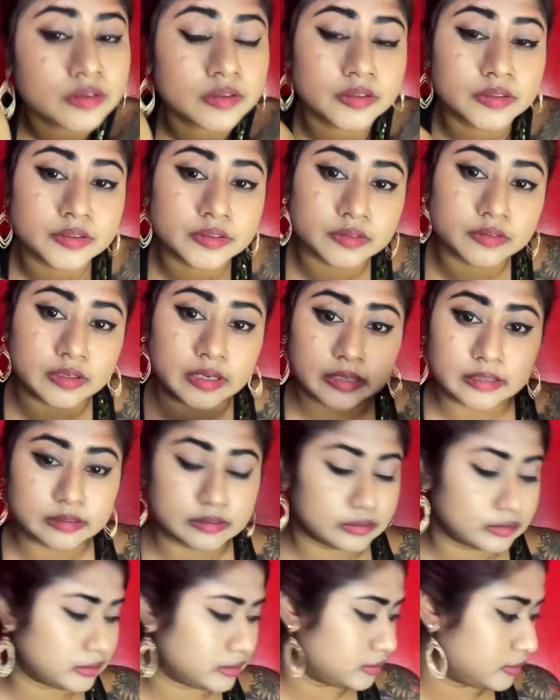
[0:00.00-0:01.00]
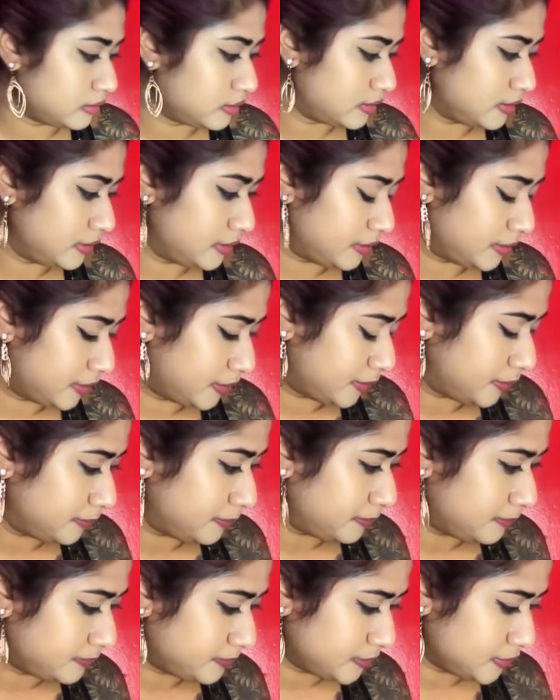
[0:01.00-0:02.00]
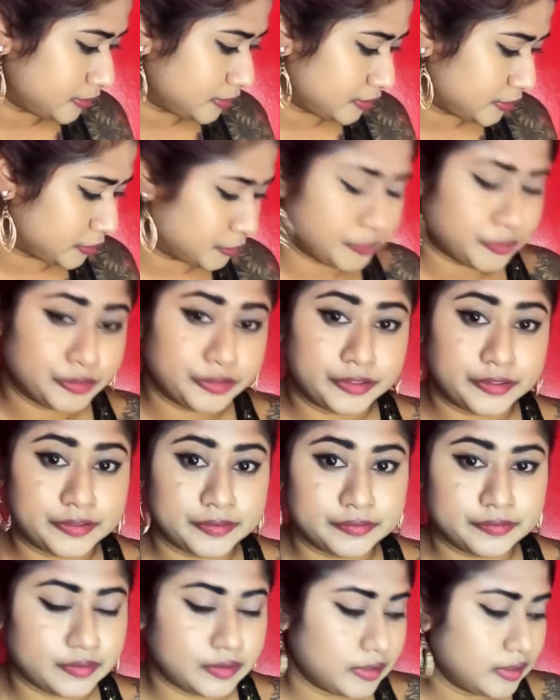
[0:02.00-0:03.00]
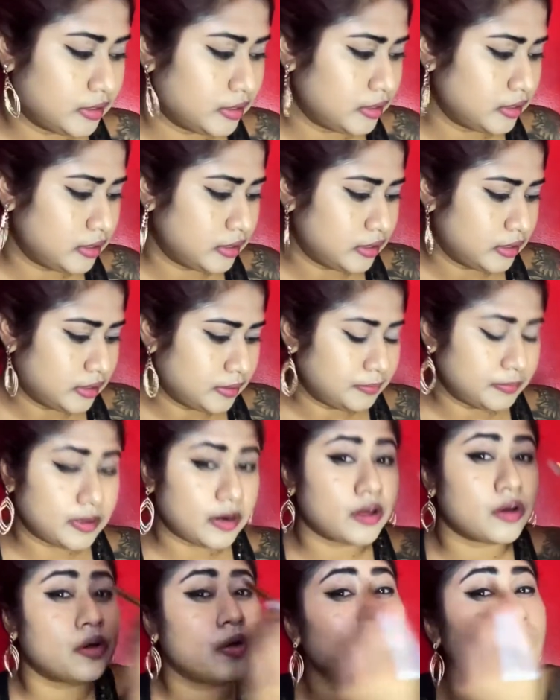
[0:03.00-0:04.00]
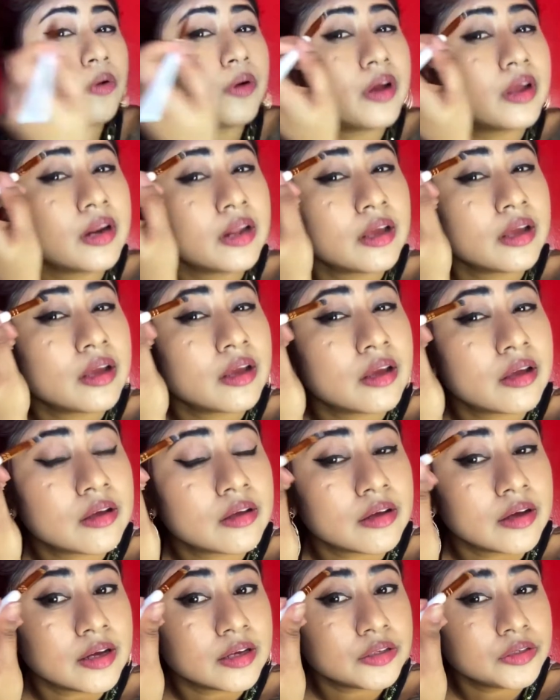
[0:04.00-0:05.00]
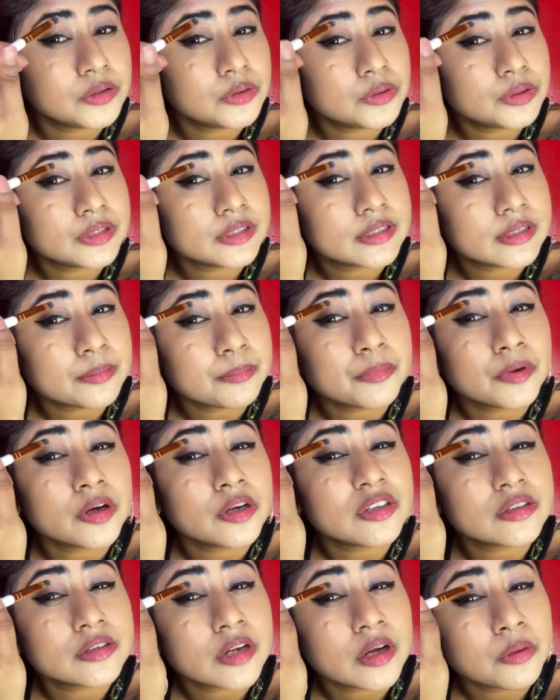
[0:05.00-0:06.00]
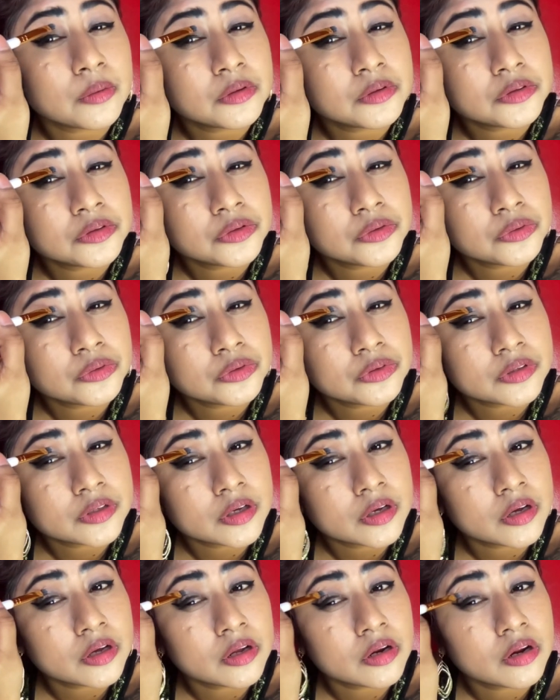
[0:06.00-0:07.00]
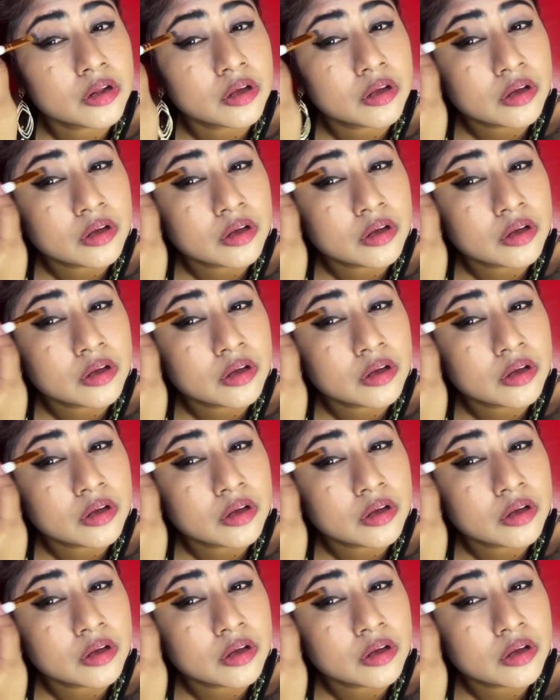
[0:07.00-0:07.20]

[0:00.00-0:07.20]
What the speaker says: So that is cleaned up, sort of. And I'm going and use the brush that I was using